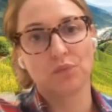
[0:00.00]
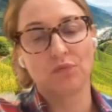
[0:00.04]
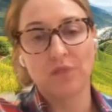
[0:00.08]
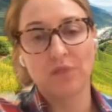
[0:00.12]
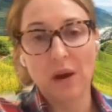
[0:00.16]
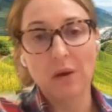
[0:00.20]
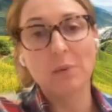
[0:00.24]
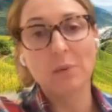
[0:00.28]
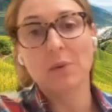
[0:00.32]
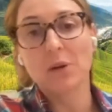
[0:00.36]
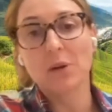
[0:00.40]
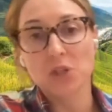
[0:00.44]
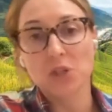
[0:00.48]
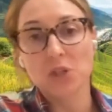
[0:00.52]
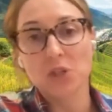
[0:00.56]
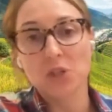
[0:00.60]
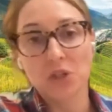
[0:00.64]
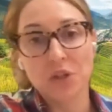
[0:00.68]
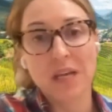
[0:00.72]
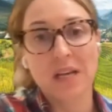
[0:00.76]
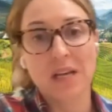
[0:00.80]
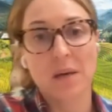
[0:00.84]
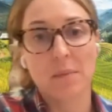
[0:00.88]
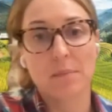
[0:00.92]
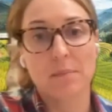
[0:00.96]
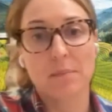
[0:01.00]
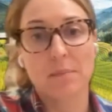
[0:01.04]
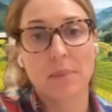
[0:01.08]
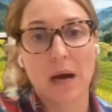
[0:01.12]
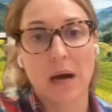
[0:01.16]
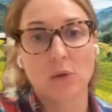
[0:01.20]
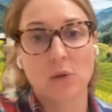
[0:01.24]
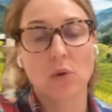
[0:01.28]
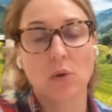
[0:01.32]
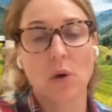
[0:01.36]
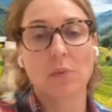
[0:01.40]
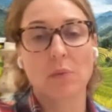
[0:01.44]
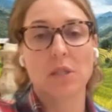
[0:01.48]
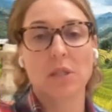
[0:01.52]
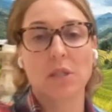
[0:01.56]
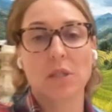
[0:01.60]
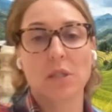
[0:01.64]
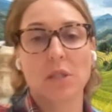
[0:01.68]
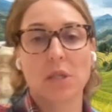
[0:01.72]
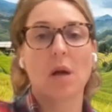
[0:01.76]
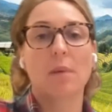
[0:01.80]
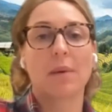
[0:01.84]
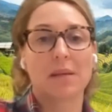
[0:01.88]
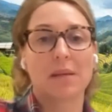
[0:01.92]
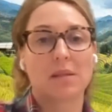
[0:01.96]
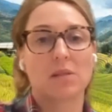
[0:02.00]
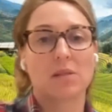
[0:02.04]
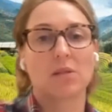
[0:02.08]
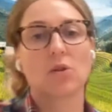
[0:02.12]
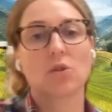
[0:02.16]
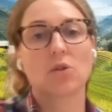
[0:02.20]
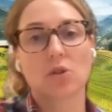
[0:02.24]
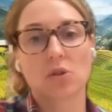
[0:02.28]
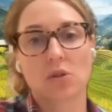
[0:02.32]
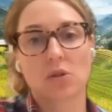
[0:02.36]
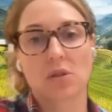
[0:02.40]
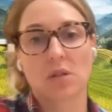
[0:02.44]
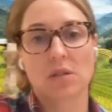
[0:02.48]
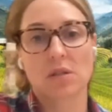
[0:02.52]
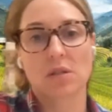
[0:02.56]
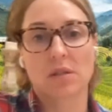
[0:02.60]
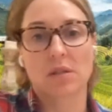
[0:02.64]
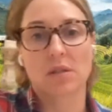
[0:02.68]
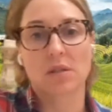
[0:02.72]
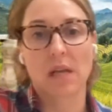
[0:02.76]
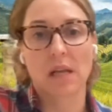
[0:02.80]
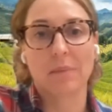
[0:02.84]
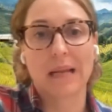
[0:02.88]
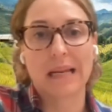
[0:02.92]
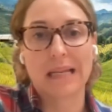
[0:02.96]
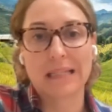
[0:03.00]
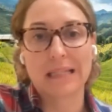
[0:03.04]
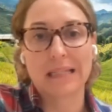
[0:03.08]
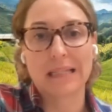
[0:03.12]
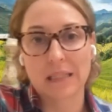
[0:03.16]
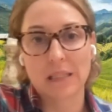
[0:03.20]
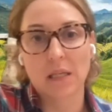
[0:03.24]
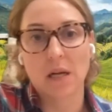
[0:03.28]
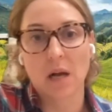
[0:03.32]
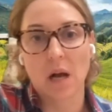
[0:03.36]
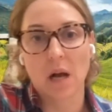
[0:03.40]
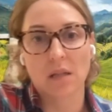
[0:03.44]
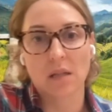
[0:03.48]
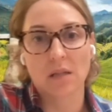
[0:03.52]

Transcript: very much think about when we talk about social sustainability in the